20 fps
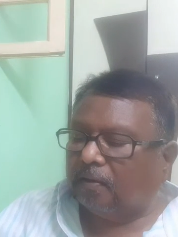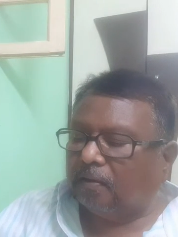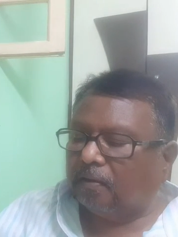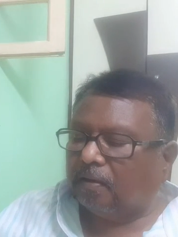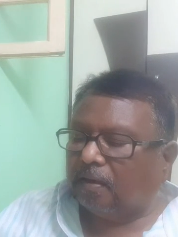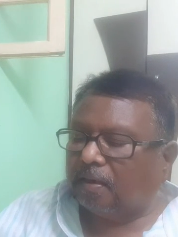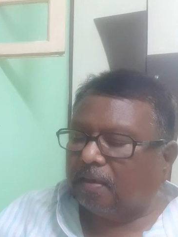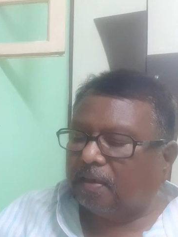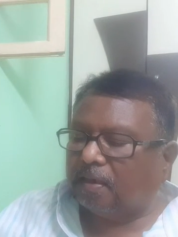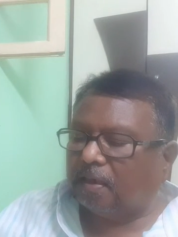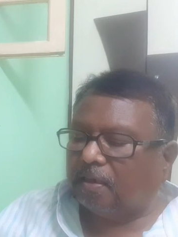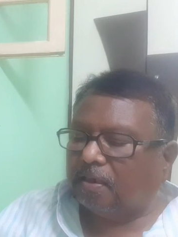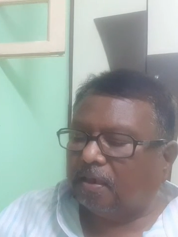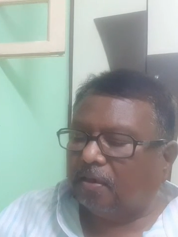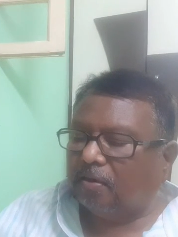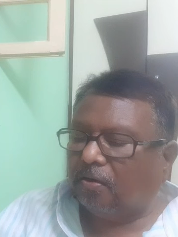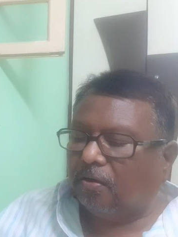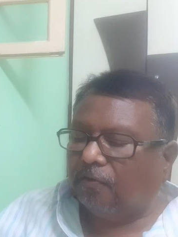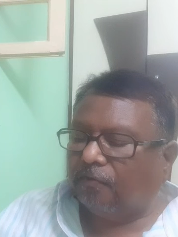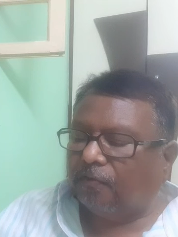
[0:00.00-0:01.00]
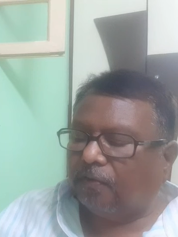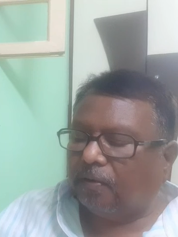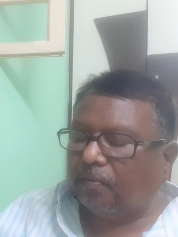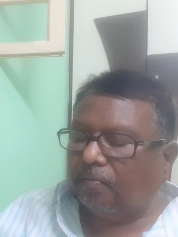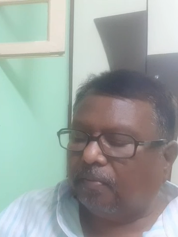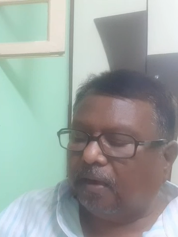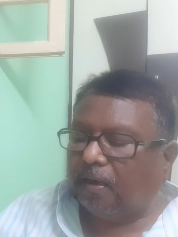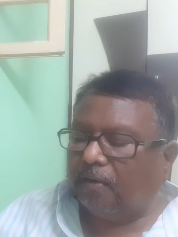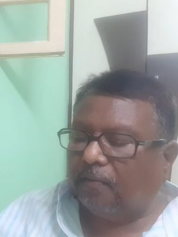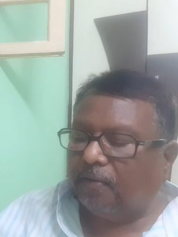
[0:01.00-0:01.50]
construction
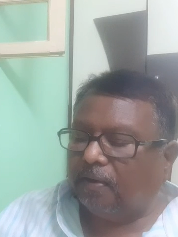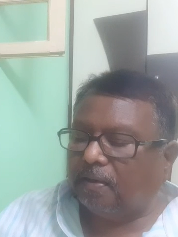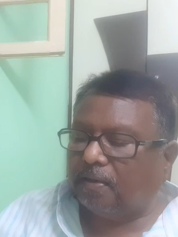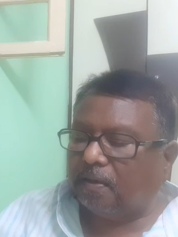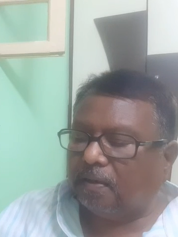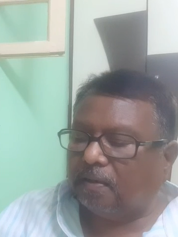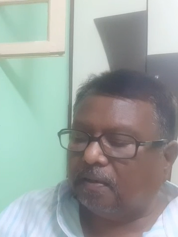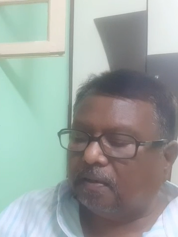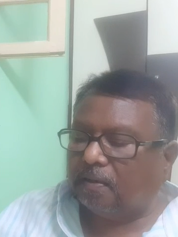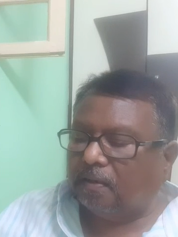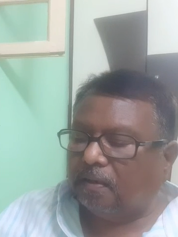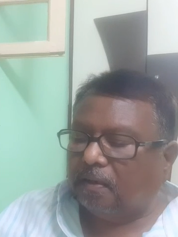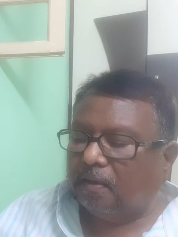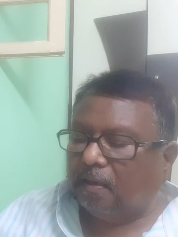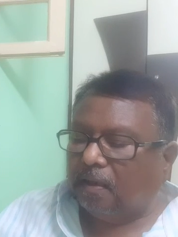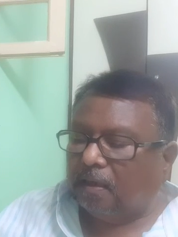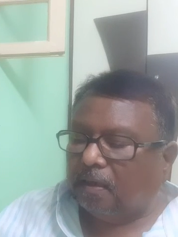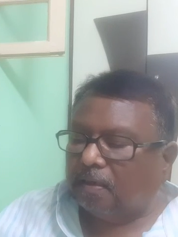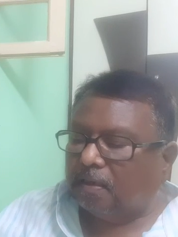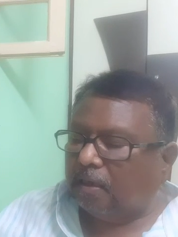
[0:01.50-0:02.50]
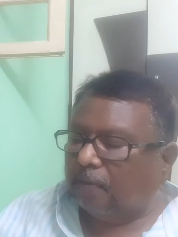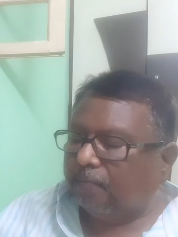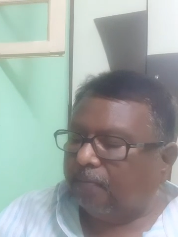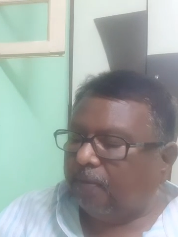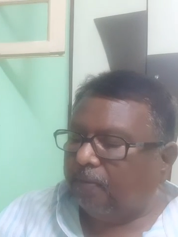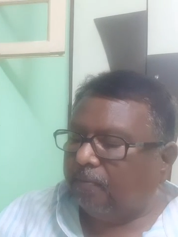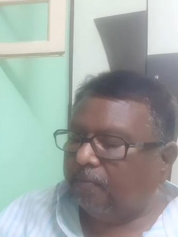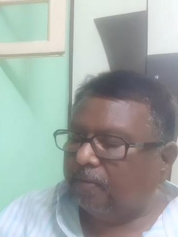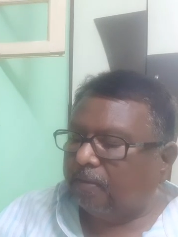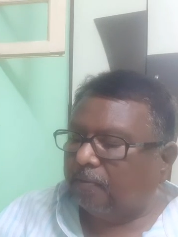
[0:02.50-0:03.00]
of blood vessels,
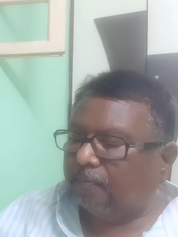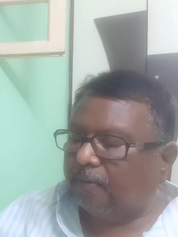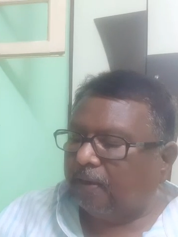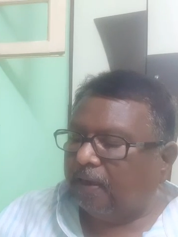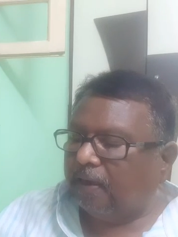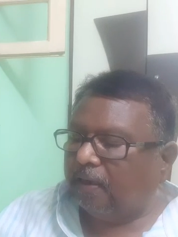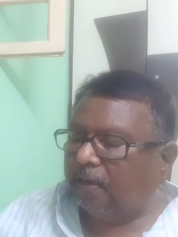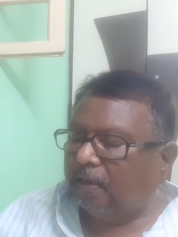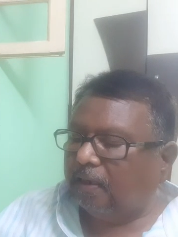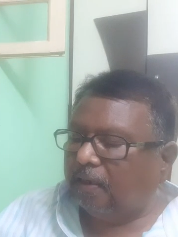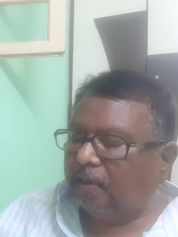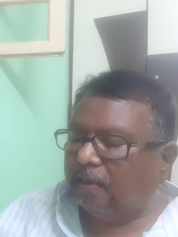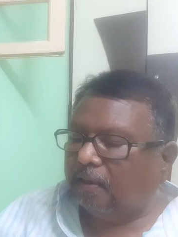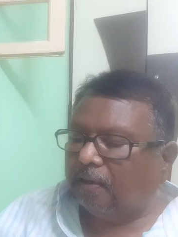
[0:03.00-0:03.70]
supplying